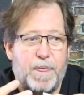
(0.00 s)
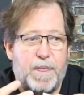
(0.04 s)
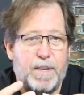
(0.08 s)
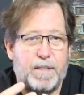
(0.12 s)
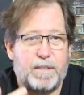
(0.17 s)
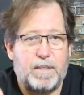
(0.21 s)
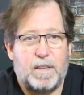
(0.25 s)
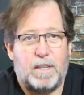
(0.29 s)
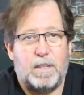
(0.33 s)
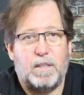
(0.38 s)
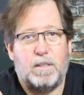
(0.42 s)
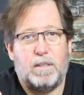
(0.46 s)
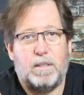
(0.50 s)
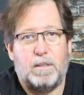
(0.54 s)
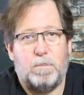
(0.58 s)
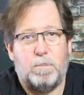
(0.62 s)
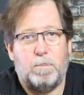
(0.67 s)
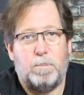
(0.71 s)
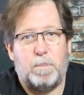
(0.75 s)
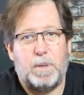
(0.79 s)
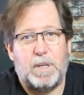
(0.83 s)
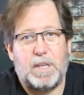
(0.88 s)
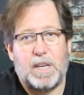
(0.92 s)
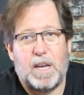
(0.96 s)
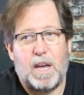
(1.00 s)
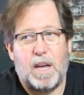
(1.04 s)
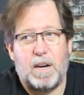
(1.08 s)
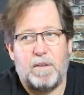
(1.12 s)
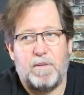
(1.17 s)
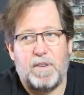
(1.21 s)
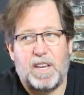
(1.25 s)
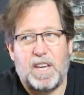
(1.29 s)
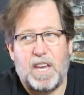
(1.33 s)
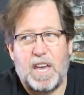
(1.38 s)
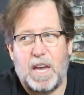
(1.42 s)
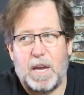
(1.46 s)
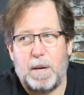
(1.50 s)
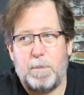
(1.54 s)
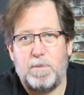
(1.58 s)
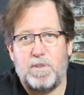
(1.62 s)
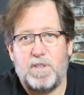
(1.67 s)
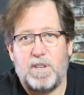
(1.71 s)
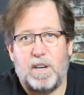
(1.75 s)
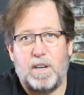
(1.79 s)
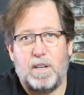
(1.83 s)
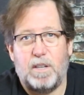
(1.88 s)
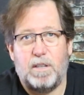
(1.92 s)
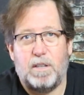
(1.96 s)
this could be kind of a
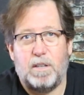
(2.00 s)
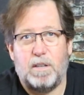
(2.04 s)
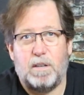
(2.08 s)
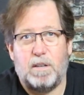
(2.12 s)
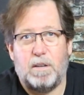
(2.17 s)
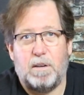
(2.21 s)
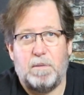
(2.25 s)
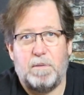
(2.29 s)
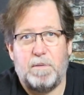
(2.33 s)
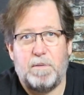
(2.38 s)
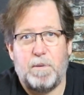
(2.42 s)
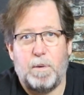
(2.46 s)
game changer